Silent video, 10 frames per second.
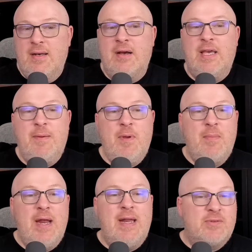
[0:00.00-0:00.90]
Now, keep in
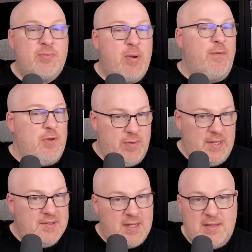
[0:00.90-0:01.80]
mind as we review
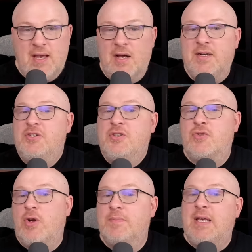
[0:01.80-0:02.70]
these that the audition
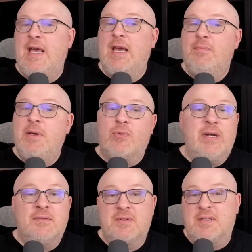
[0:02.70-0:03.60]
scripts can be
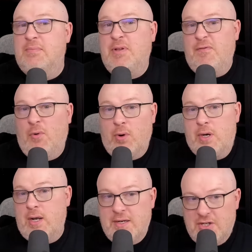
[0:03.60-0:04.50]
written simply for
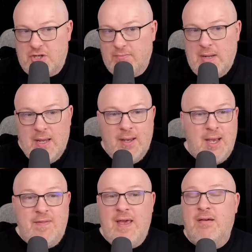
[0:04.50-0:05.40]
an audition
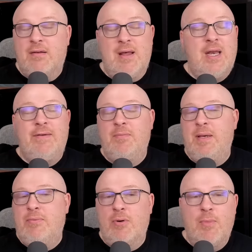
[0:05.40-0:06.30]
and they could not even
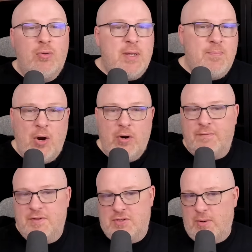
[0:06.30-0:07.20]
be remotely part
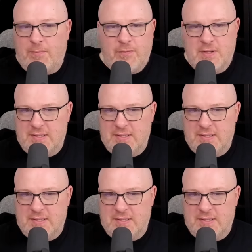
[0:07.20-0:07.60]
of the script for the